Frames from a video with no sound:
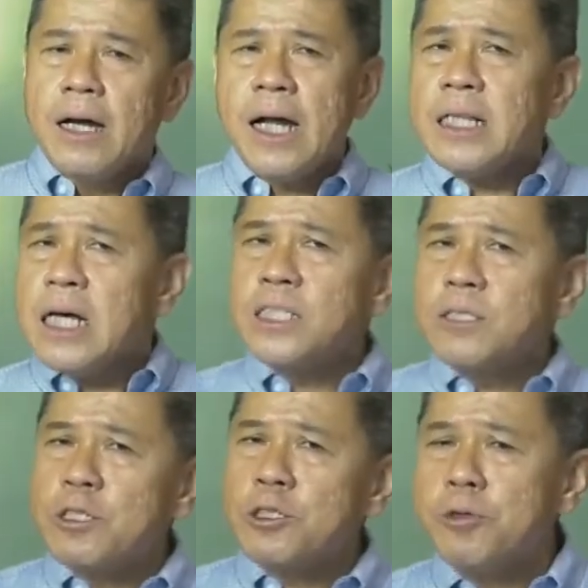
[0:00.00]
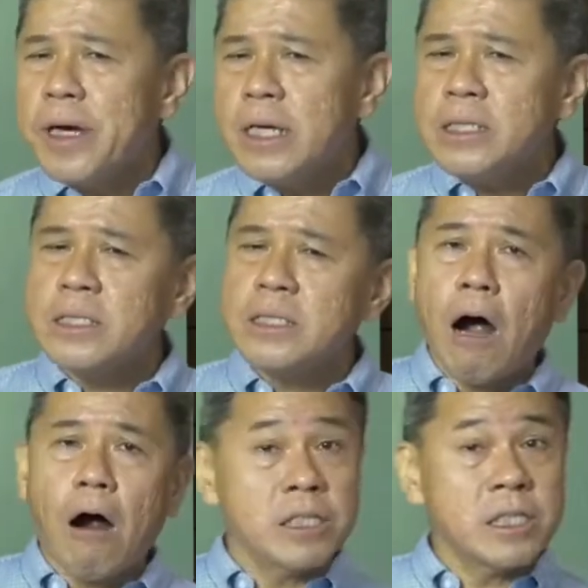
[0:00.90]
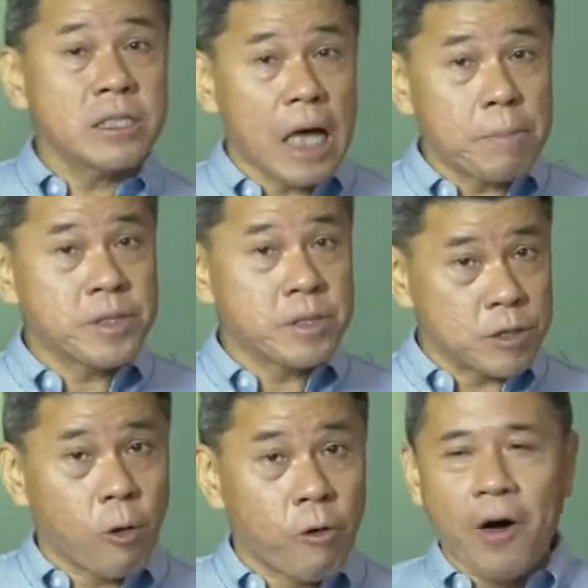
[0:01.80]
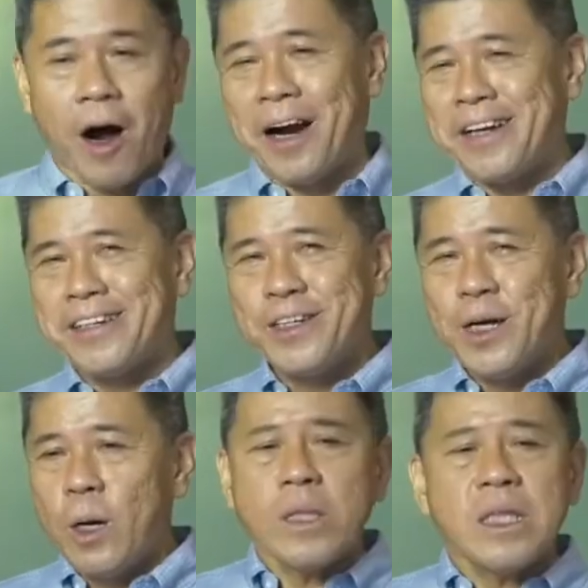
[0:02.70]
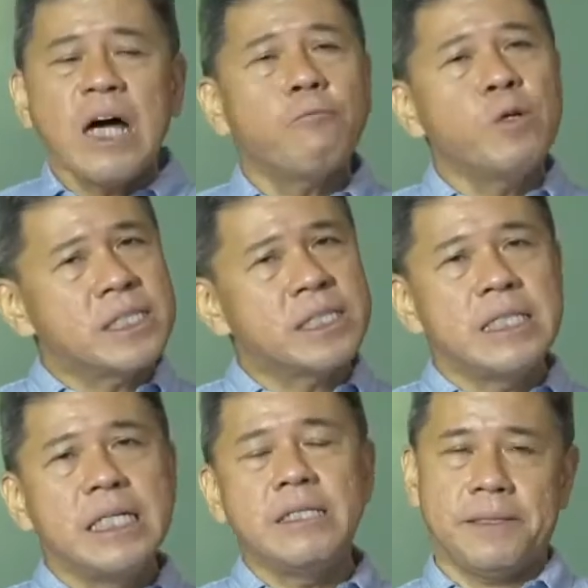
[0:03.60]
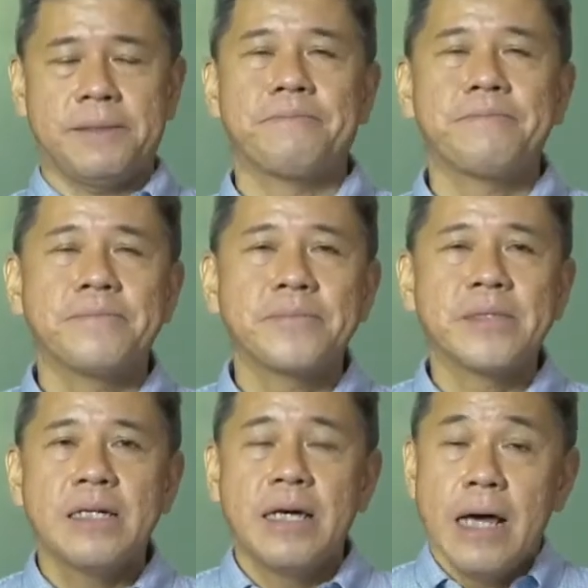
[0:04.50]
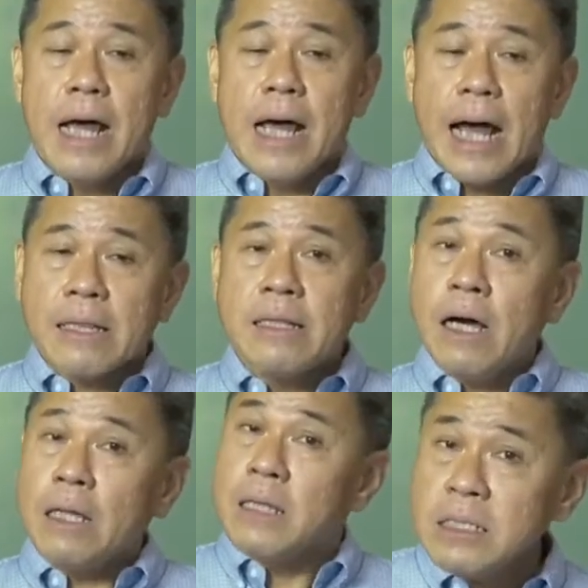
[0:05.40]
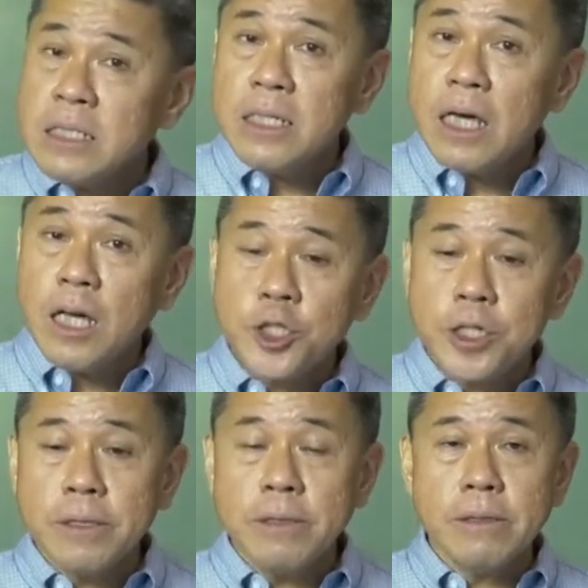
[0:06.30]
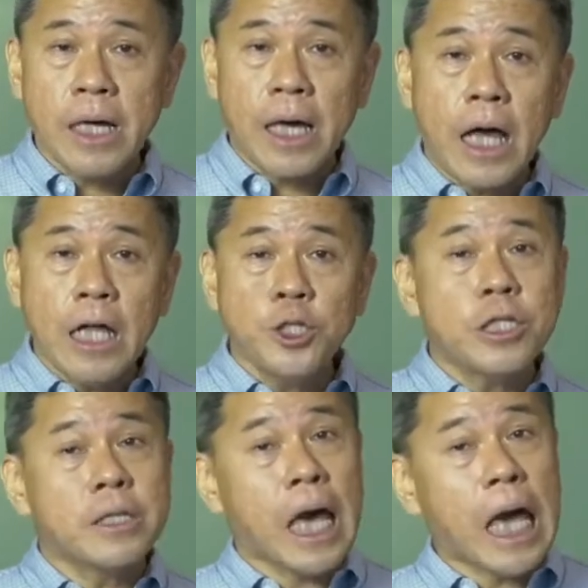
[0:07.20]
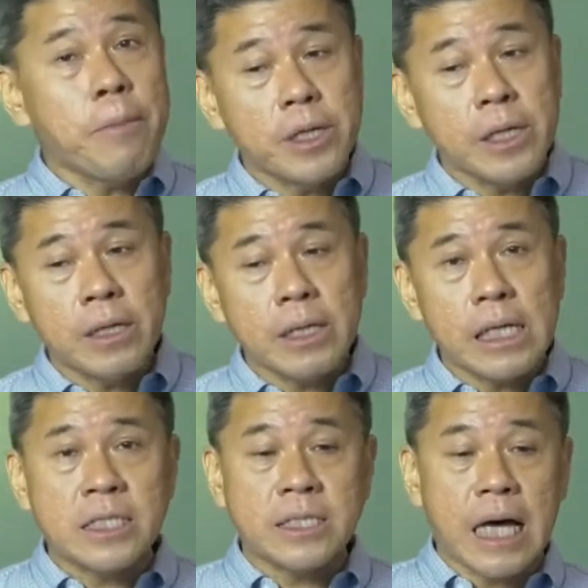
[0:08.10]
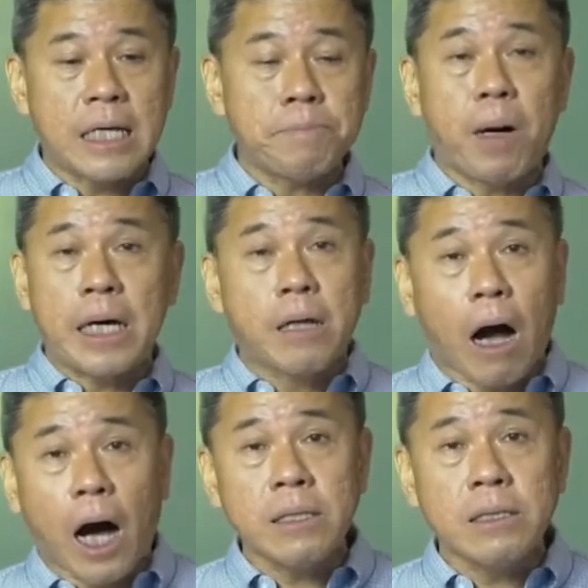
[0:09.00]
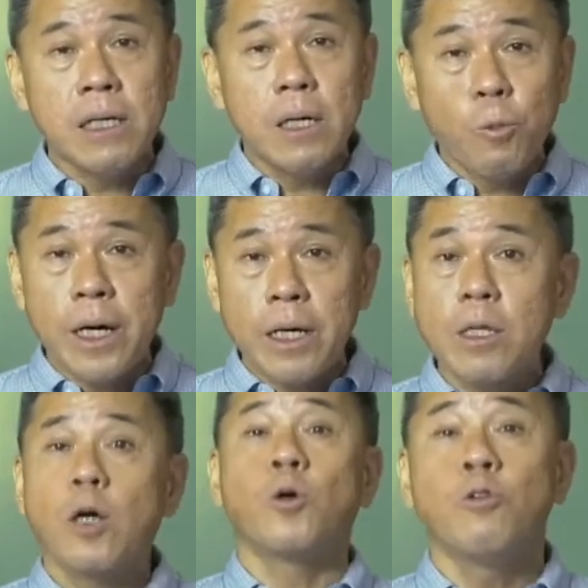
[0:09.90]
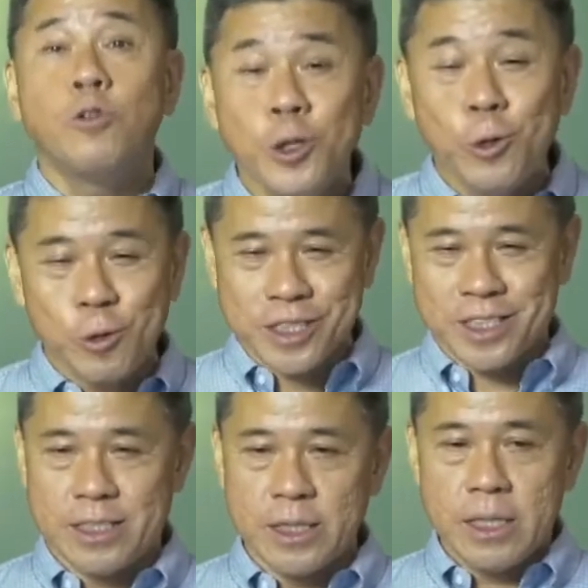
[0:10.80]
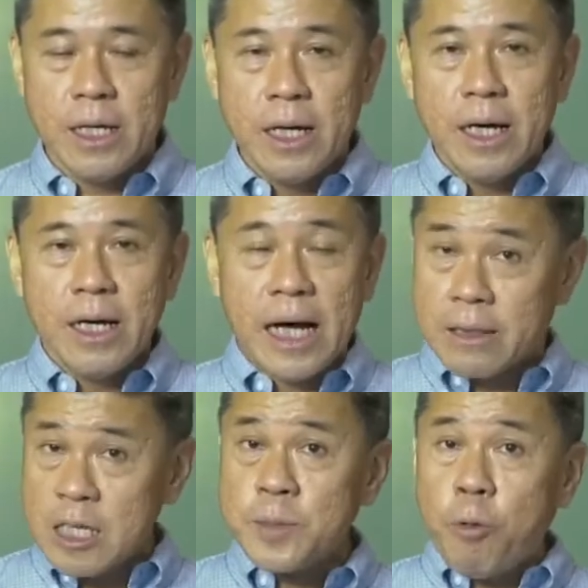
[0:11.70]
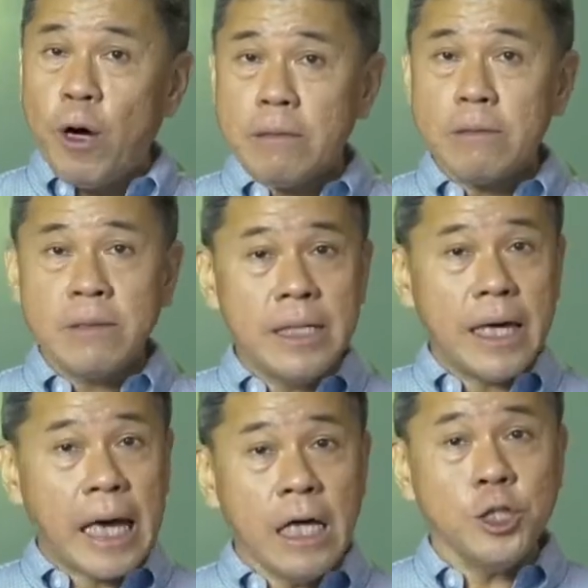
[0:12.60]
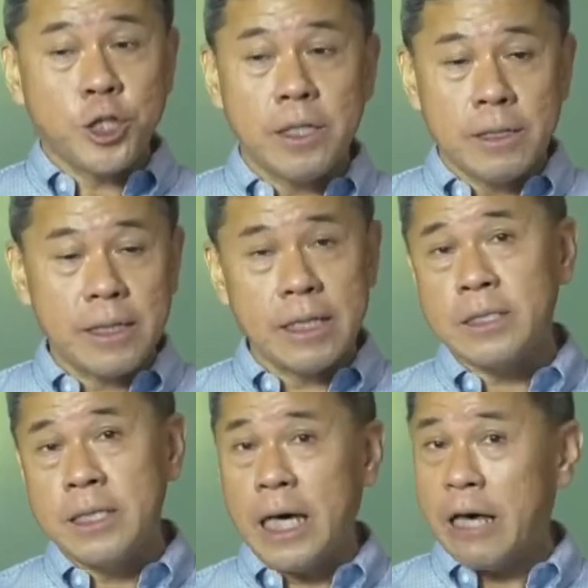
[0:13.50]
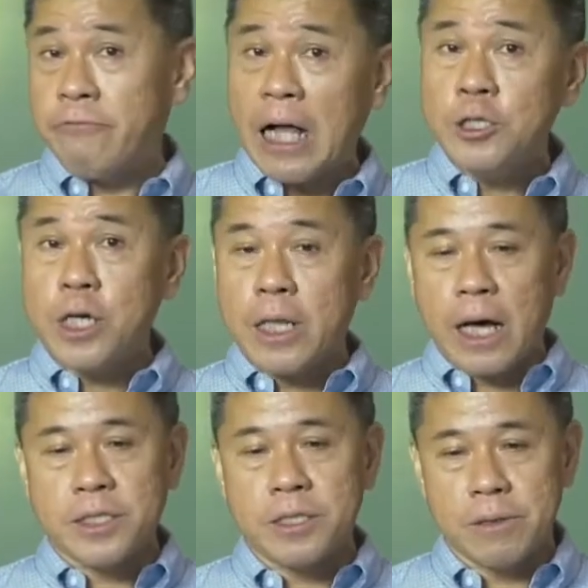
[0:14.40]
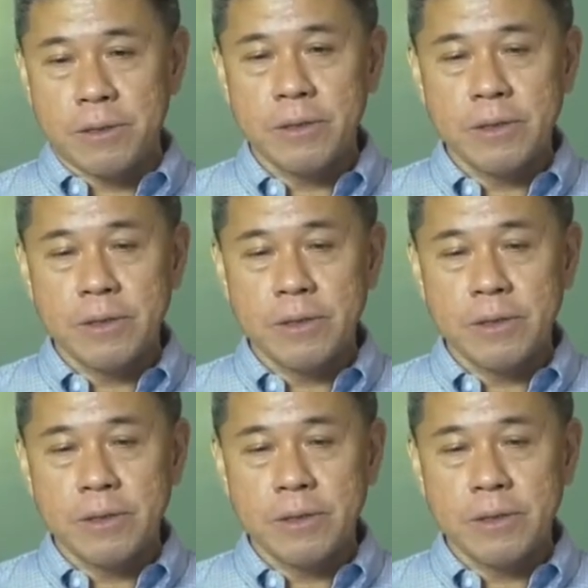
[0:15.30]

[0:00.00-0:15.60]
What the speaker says: Let us retrace our steps so far. What have we seen? At the Annunciation, the angel Gabriel is sent by God with good news. At this point, the angel is the evangelizer.